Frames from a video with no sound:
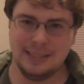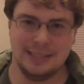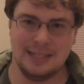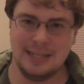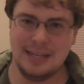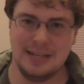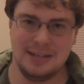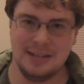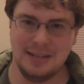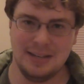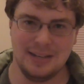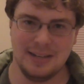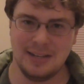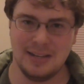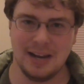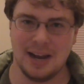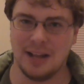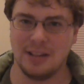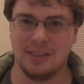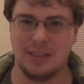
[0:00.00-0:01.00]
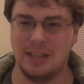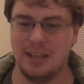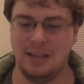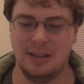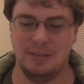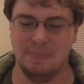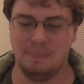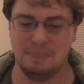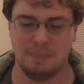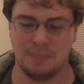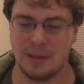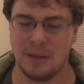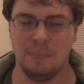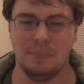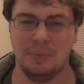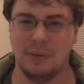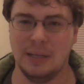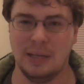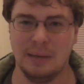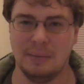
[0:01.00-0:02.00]
Not the
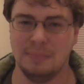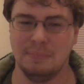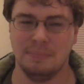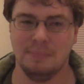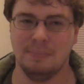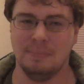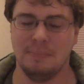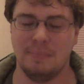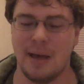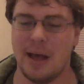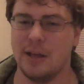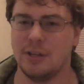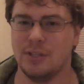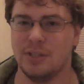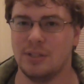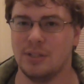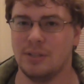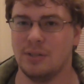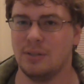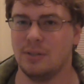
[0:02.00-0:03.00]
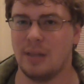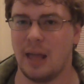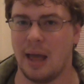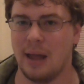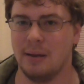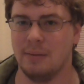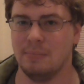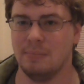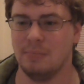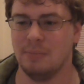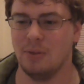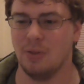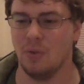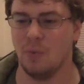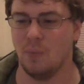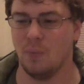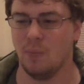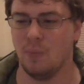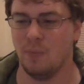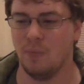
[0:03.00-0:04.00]
complete mess that
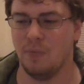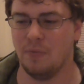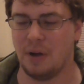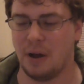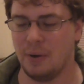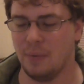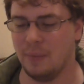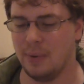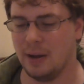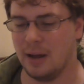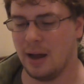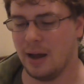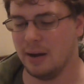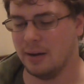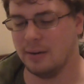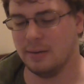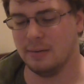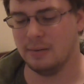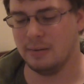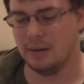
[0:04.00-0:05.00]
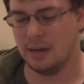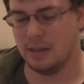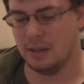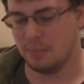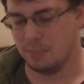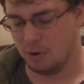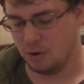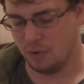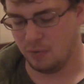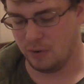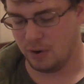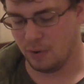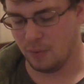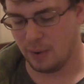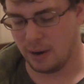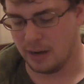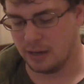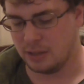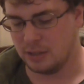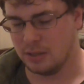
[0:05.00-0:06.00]
the fight we got in the movie
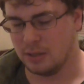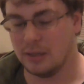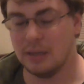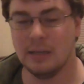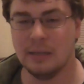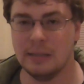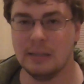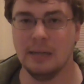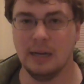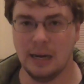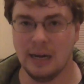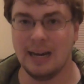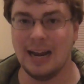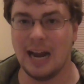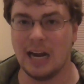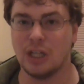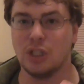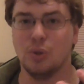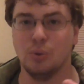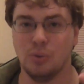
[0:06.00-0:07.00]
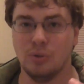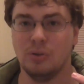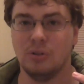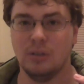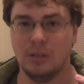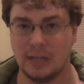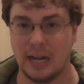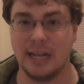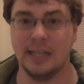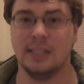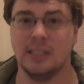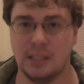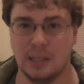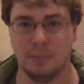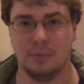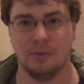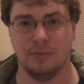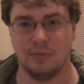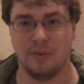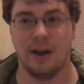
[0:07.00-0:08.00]
was. An actual
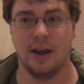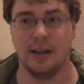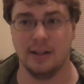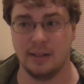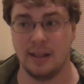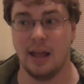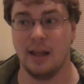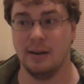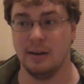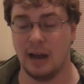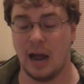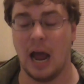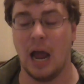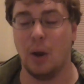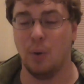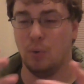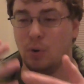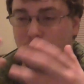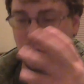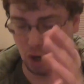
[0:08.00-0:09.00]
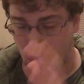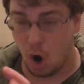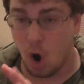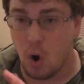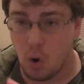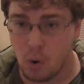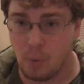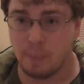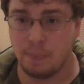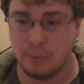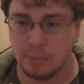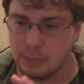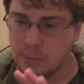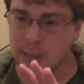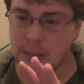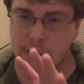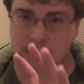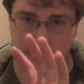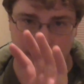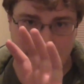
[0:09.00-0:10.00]
lightsaber fight that I would hope
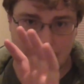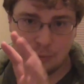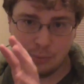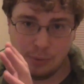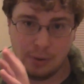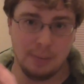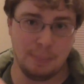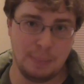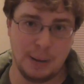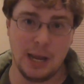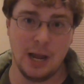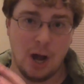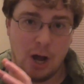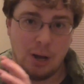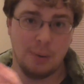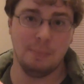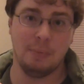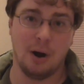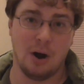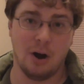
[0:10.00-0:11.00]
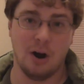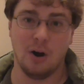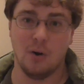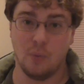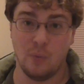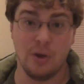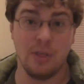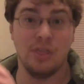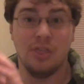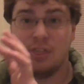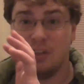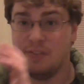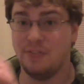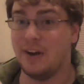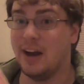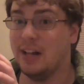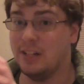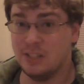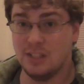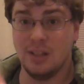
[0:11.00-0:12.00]
would be on par with the
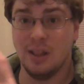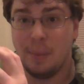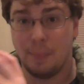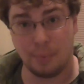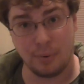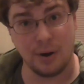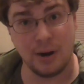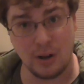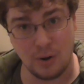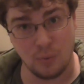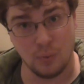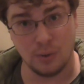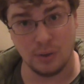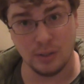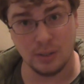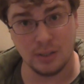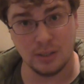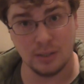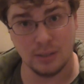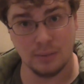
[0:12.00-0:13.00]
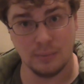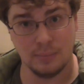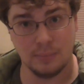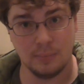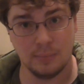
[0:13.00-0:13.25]
fights in the prequels.